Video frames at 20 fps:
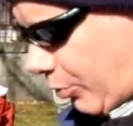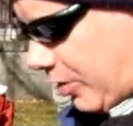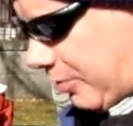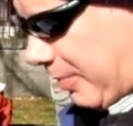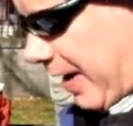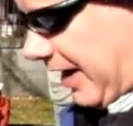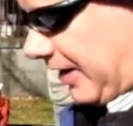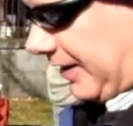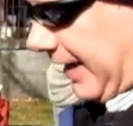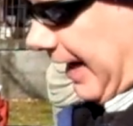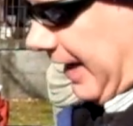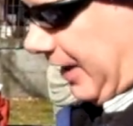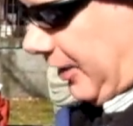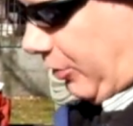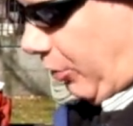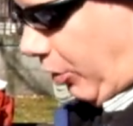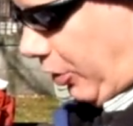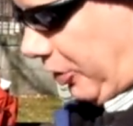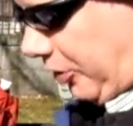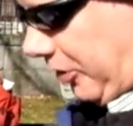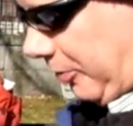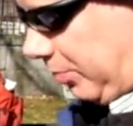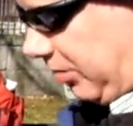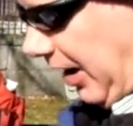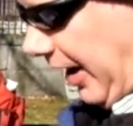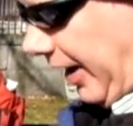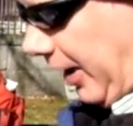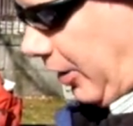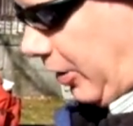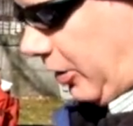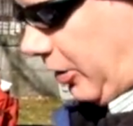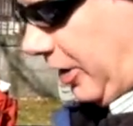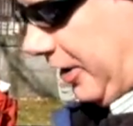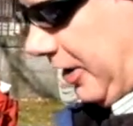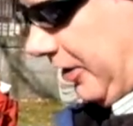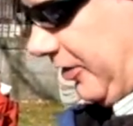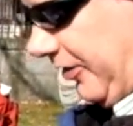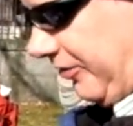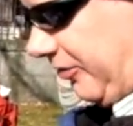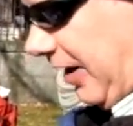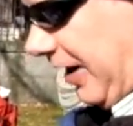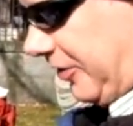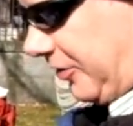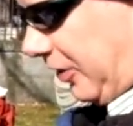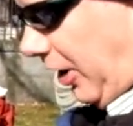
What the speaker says: with maintaining order the priority, the French